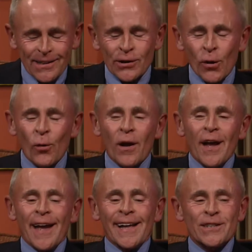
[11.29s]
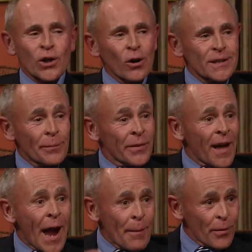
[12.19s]
So it starts up with the
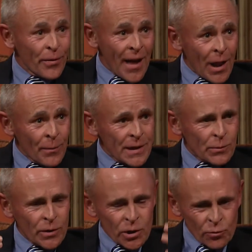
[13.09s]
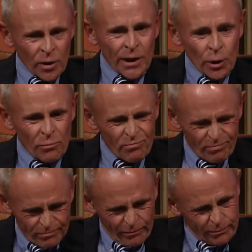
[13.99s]
hypothalamus, which is really your
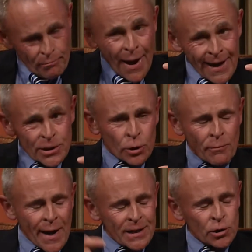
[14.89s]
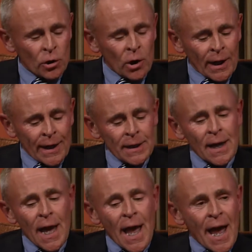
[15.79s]
master master gland,
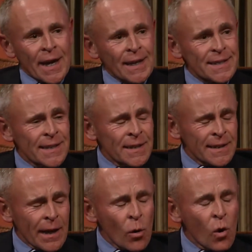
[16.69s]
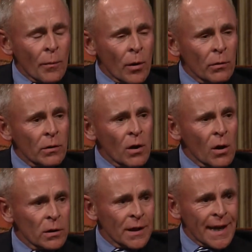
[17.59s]
and it sends out a hormone
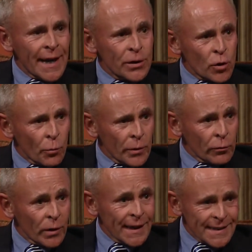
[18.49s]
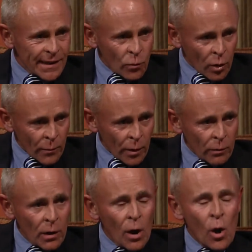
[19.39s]
called gonadotropin releasing
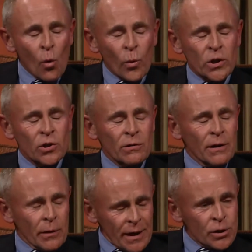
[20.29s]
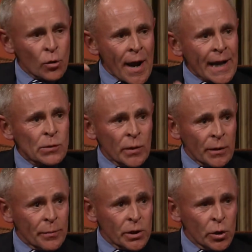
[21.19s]
hormone, which interacts with the
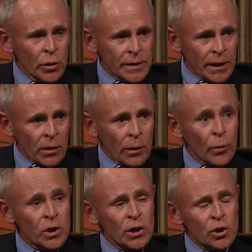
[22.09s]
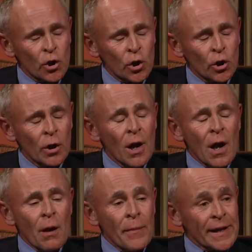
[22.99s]
pituitary, which in turn
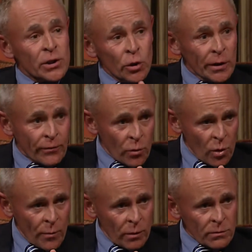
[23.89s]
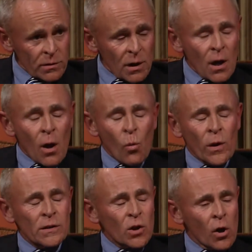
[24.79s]
makes two different hormones.
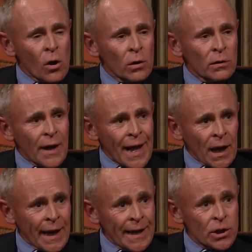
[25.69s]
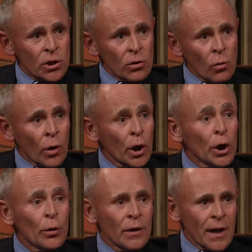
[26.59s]
One's called LH, or
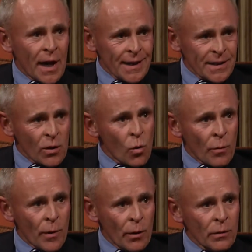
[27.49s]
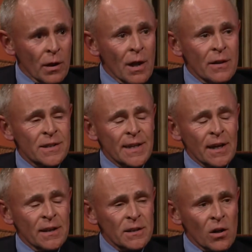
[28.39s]
luteinizing hormone. The
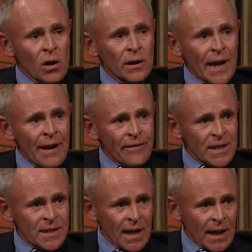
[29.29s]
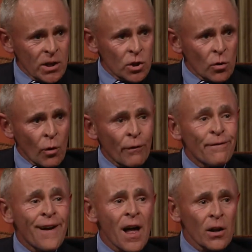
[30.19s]
second is called FSH, or
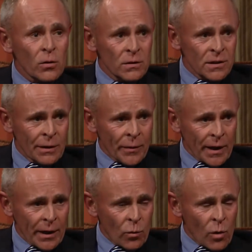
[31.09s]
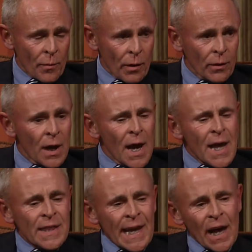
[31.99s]
follicle stimulating hormone.
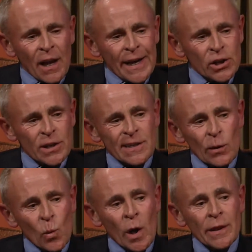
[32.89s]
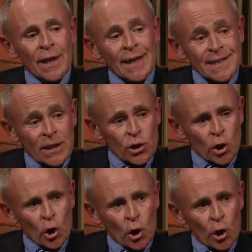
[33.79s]
The LH is the one that is in
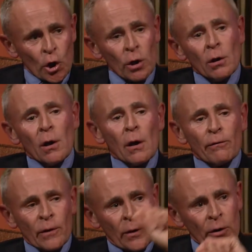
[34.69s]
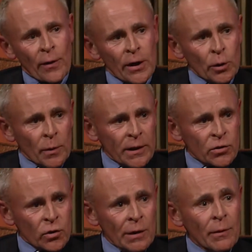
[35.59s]
turn floating around in your
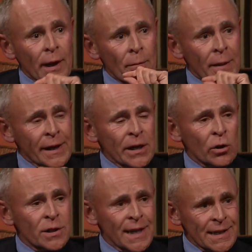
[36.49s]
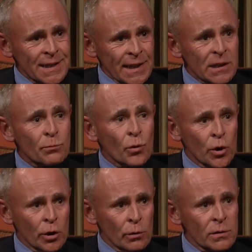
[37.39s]
bloodstream and making your testes
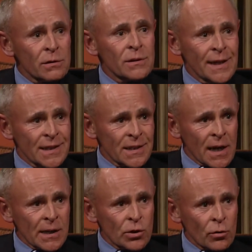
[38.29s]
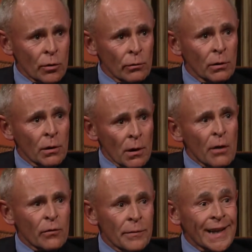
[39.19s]
produce testosterone
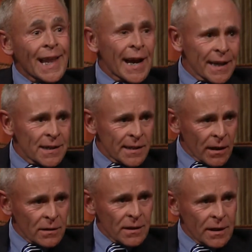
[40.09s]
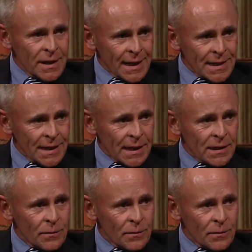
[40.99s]
from the Leydig cells in the testes.